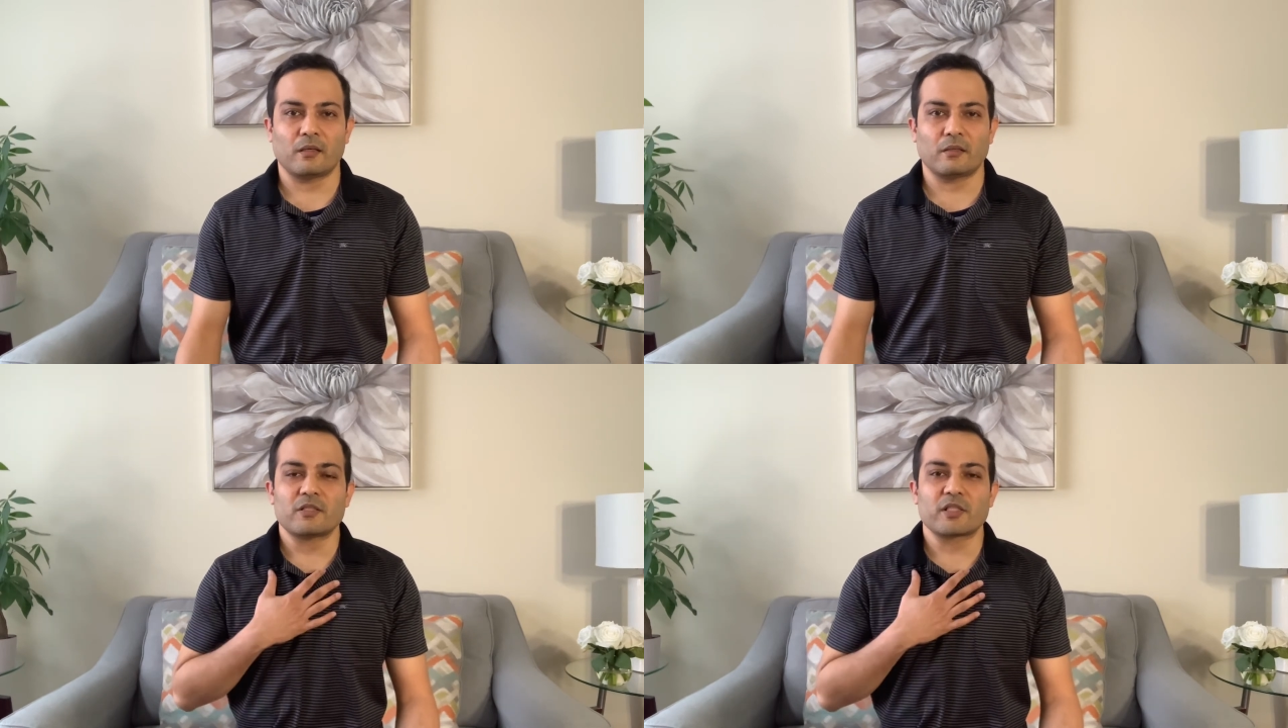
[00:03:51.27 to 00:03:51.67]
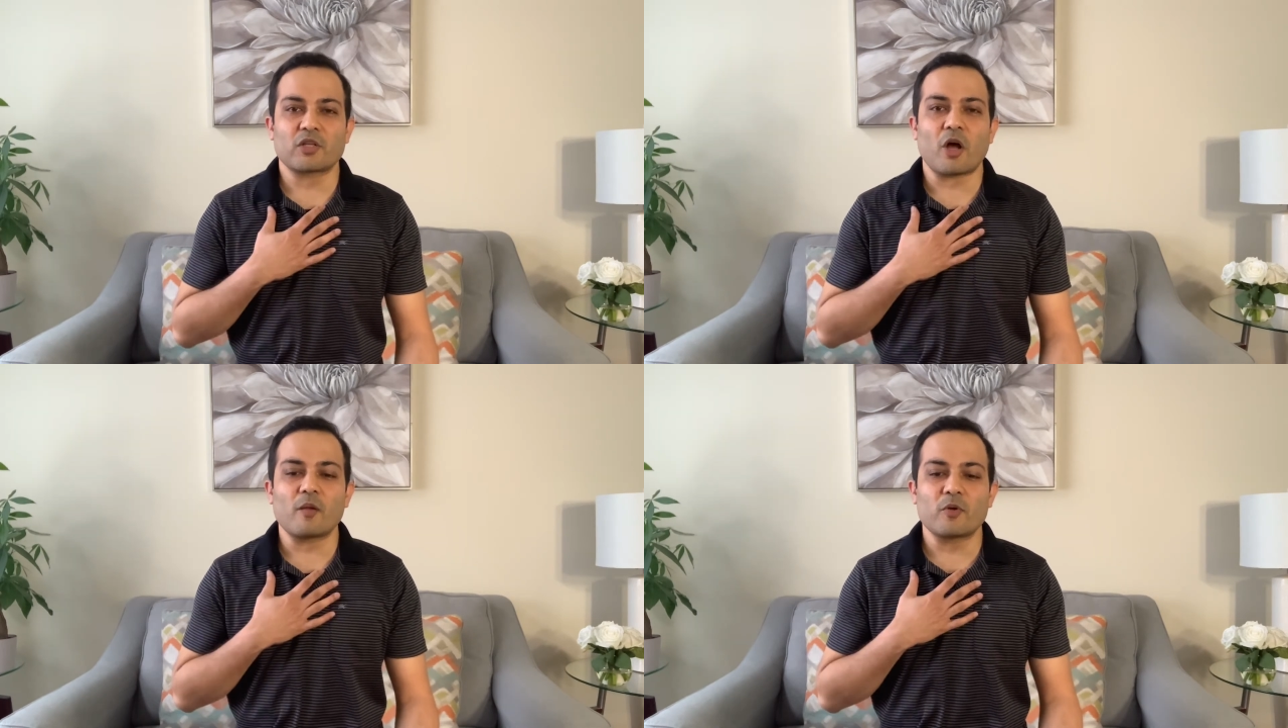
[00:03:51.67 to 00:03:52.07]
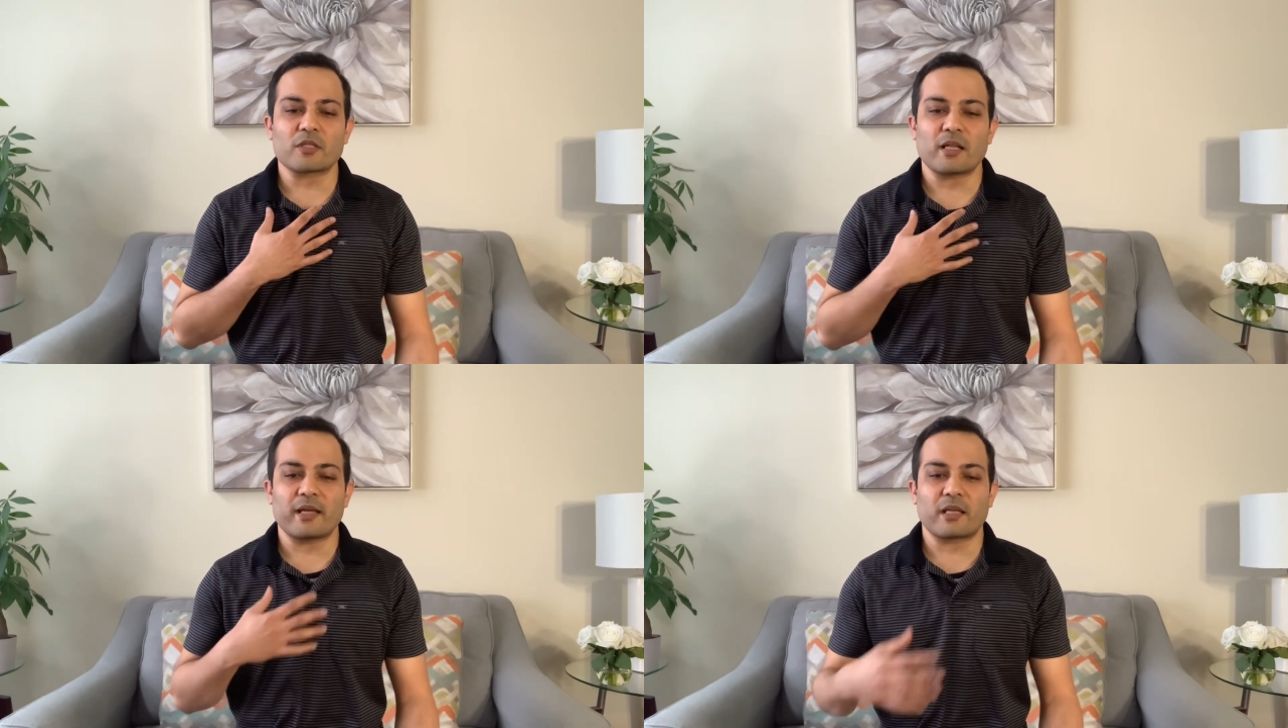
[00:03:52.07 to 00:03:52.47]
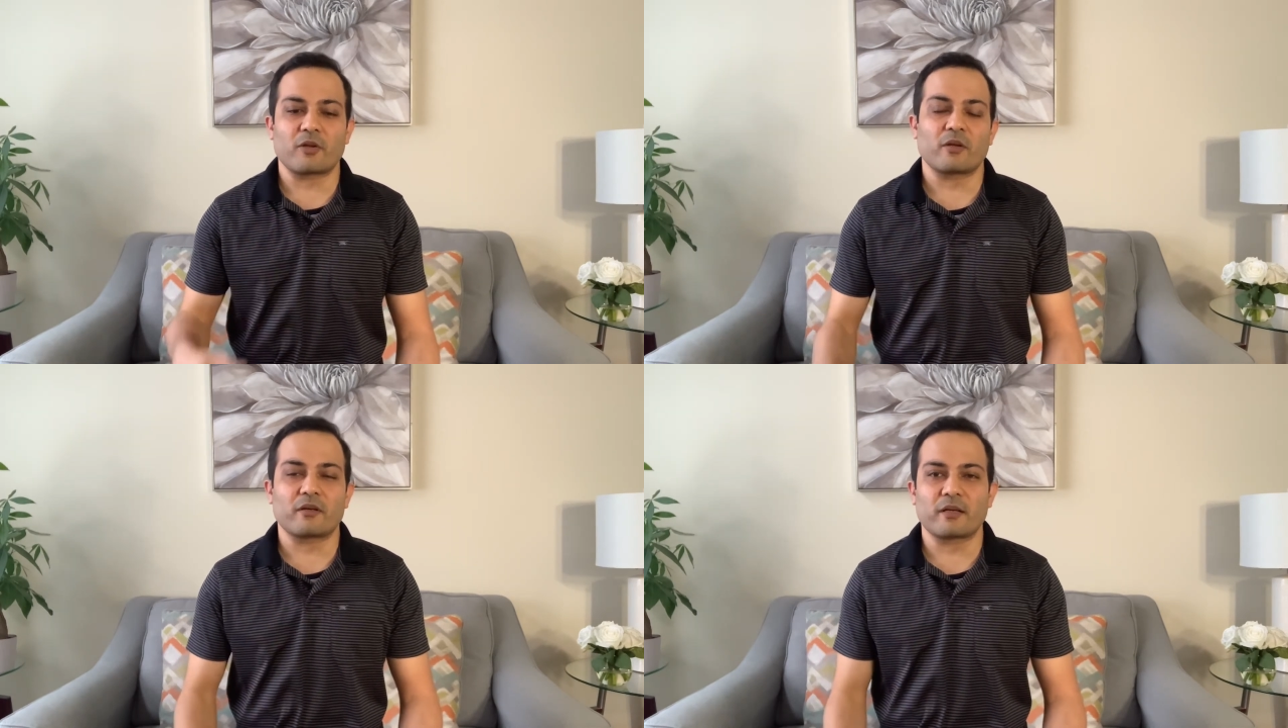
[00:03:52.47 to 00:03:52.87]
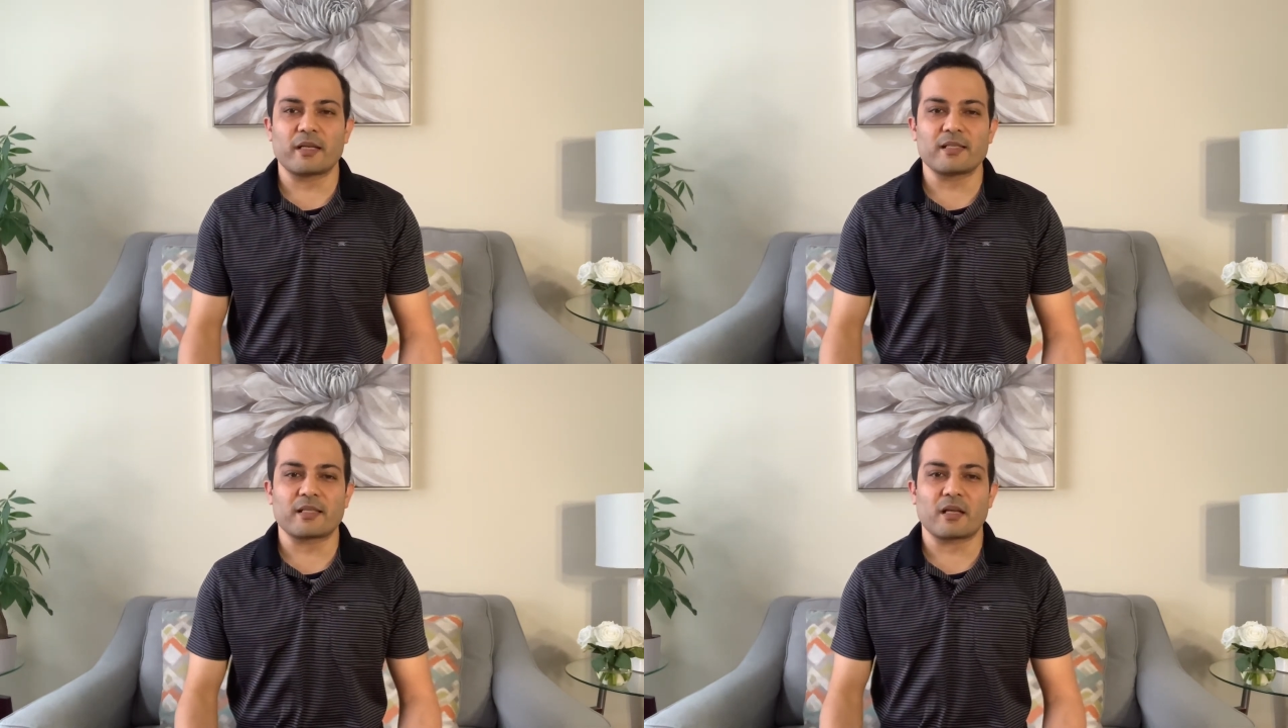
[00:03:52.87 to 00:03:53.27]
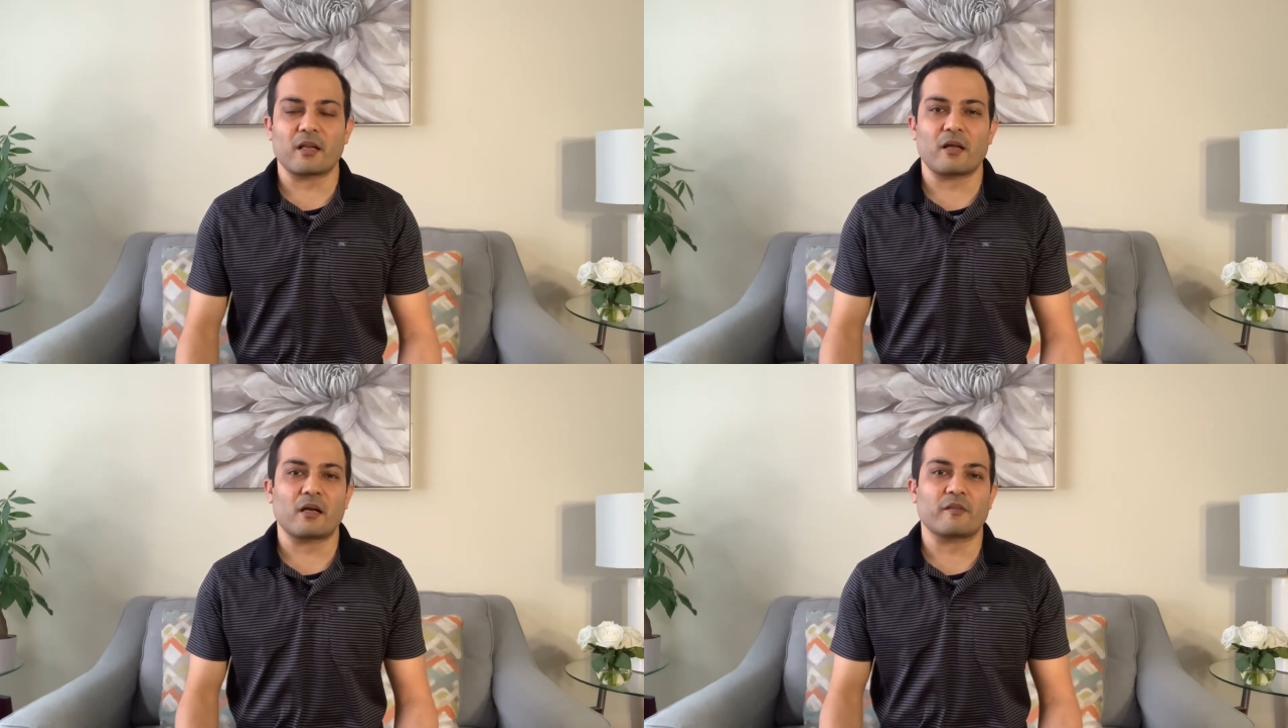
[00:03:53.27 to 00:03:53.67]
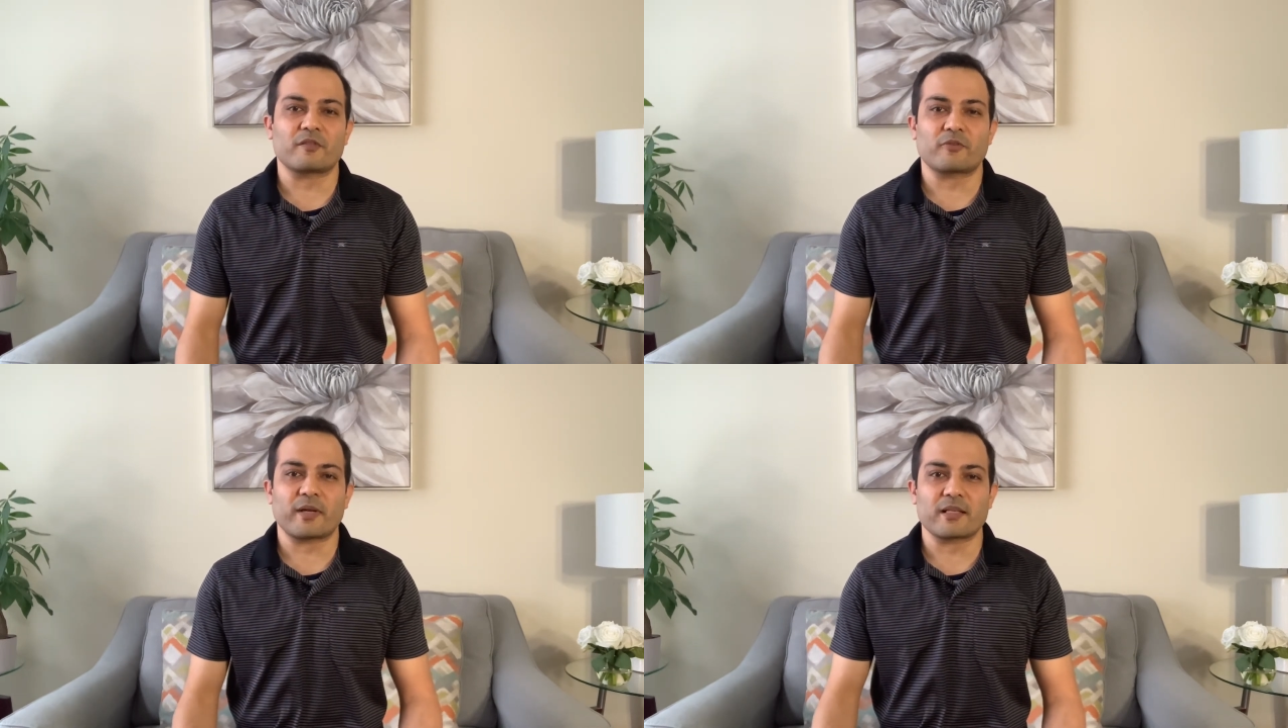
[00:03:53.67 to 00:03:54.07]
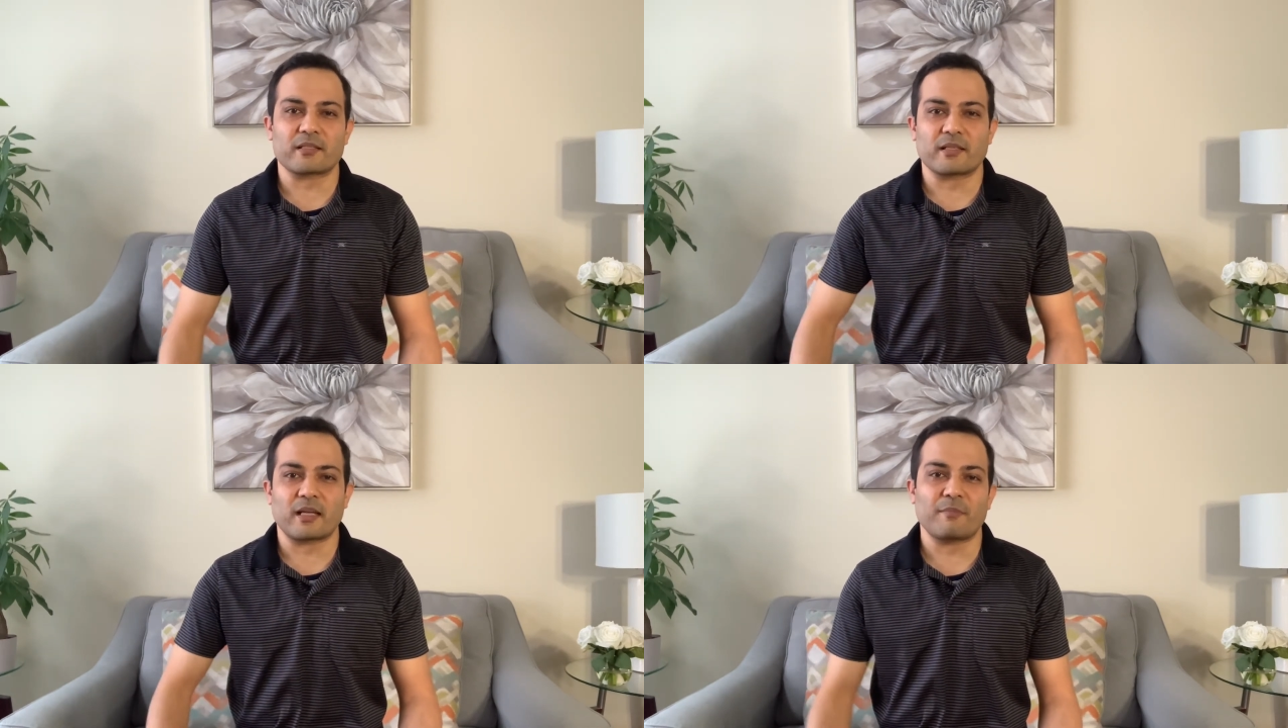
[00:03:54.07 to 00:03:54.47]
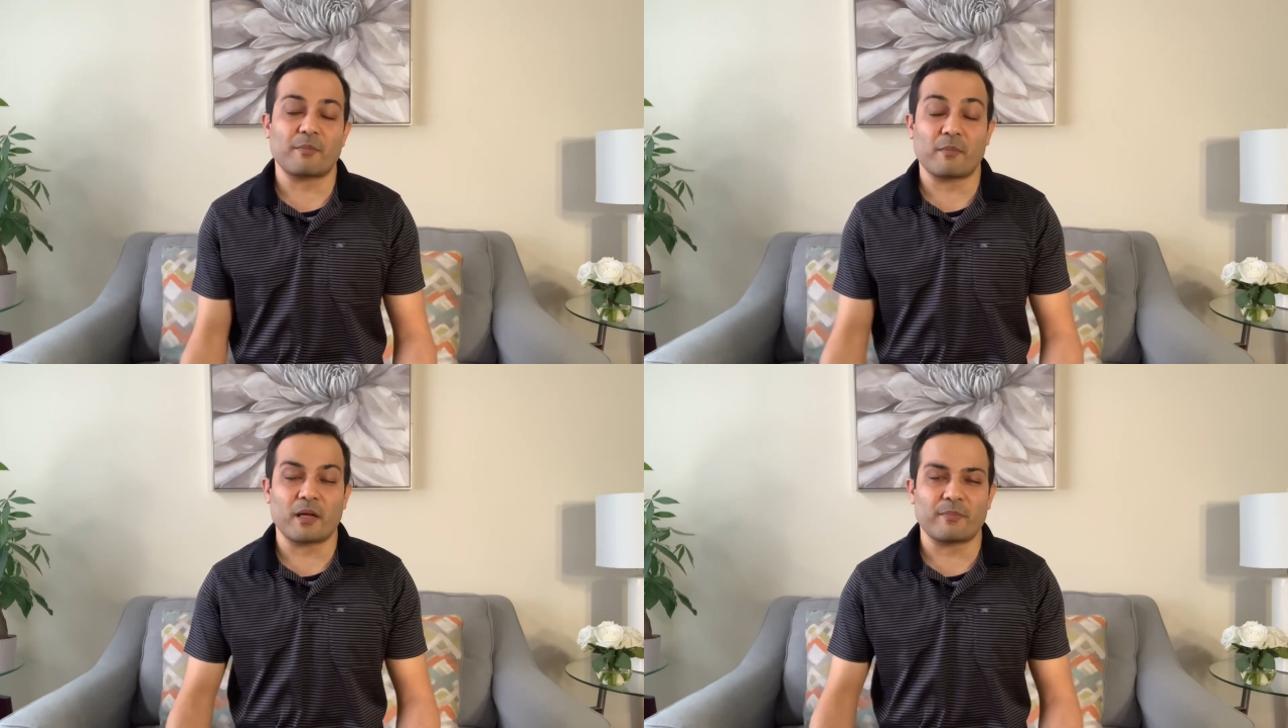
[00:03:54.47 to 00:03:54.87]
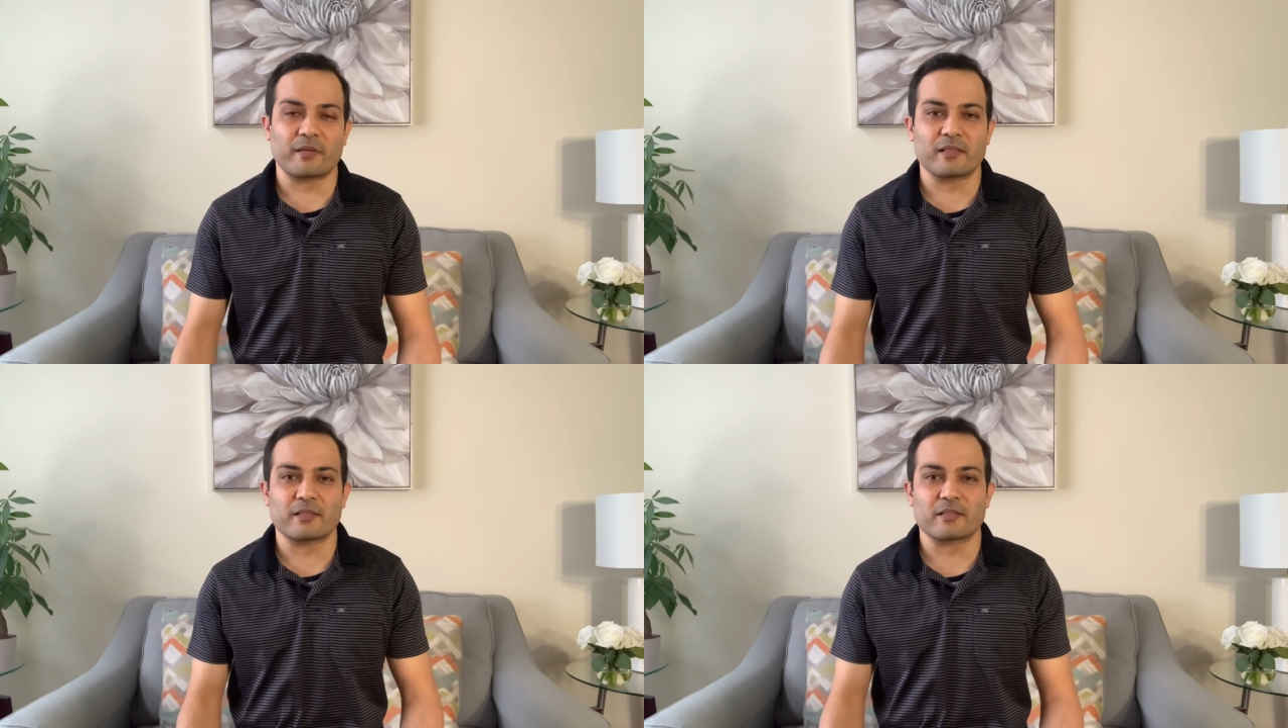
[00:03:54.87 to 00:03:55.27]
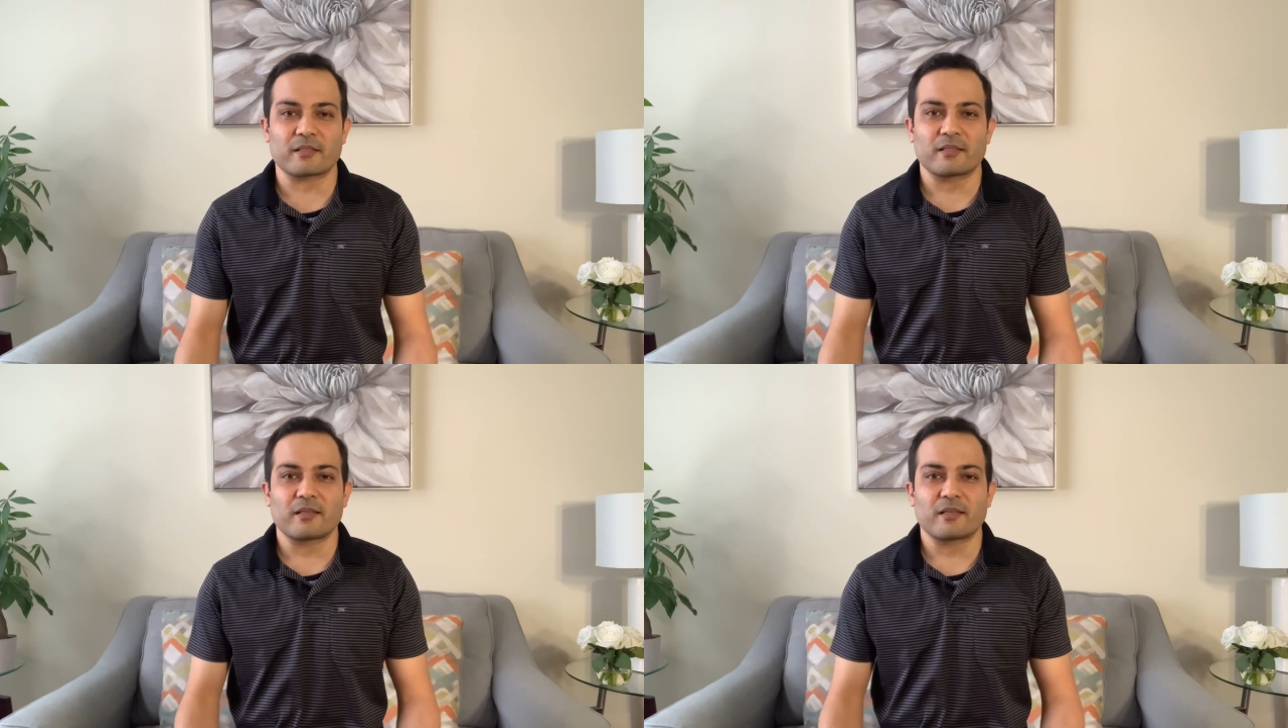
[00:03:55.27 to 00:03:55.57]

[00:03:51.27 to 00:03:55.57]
It's almost like you're releasing a lot of stress and maybe memories.